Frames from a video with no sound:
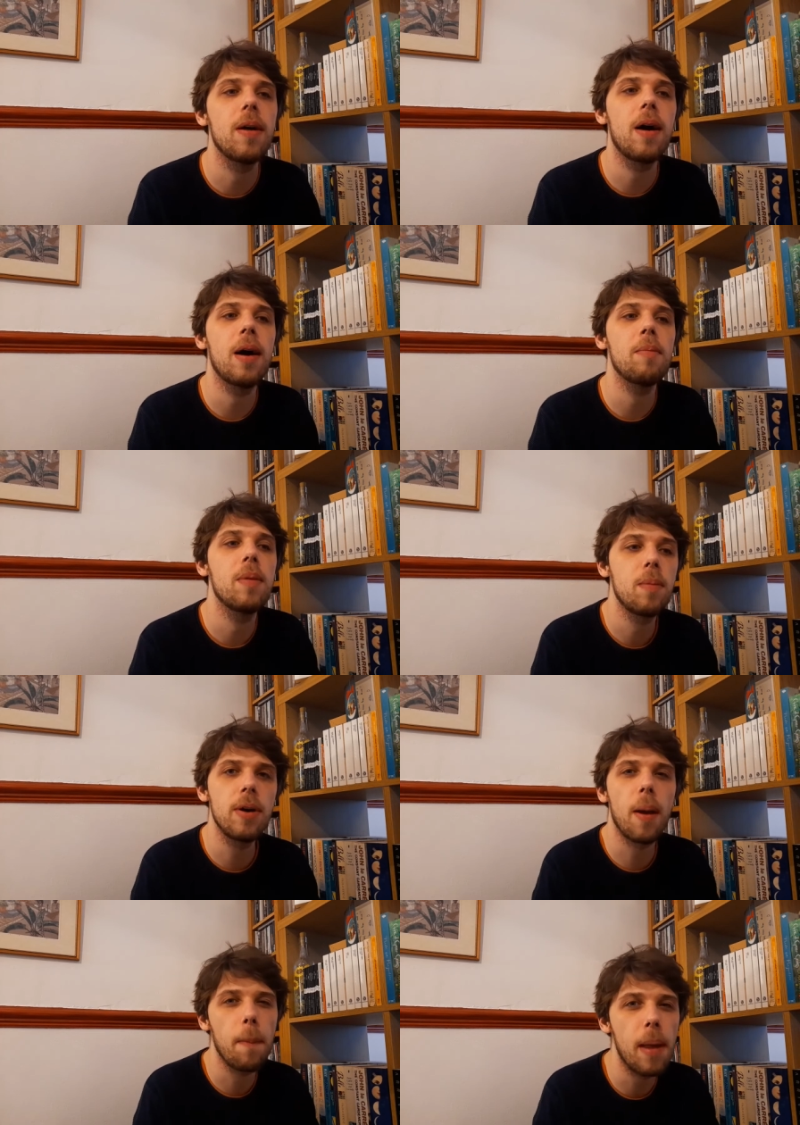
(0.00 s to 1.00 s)
I'm
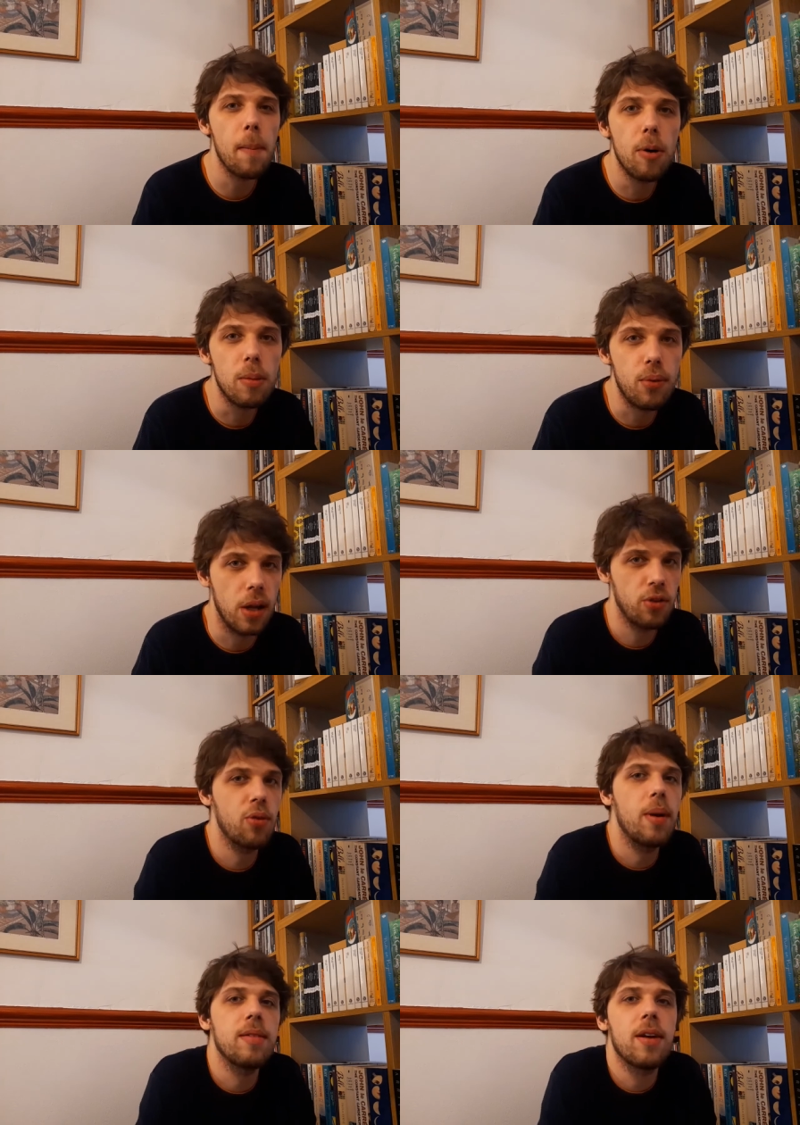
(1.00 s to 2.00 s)
putting a bit more pressure on
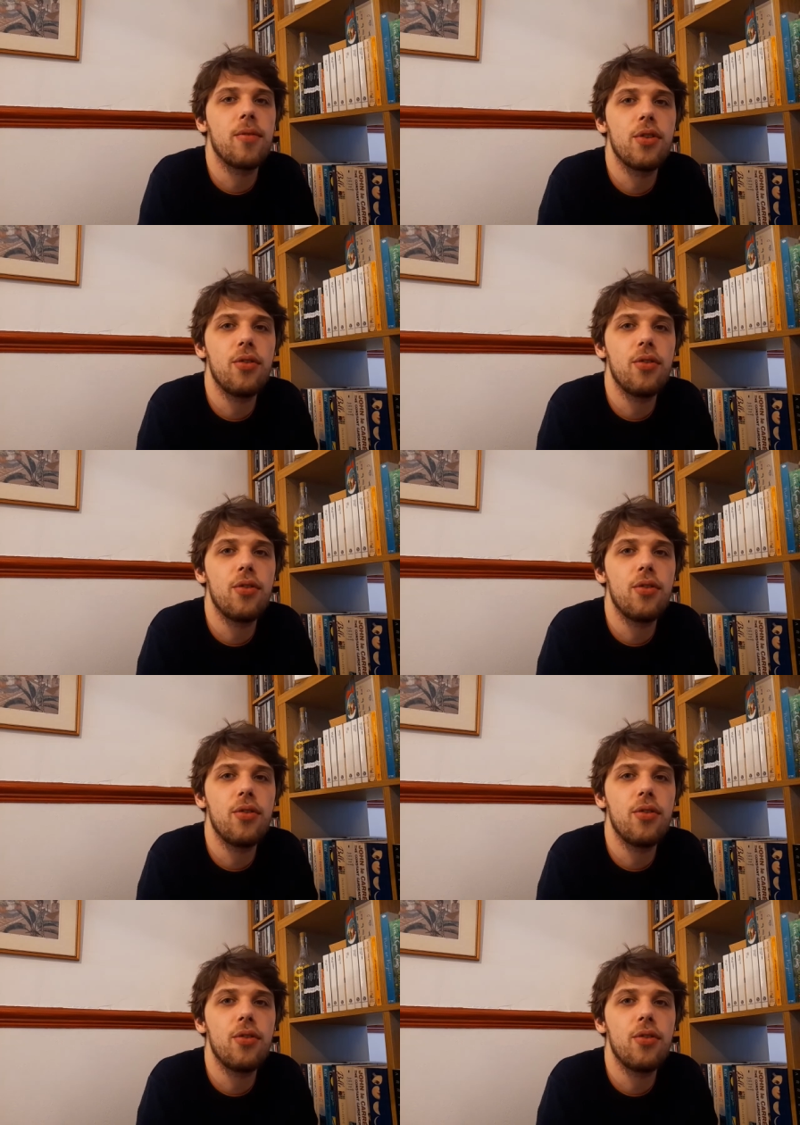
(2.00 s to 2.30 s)
myself to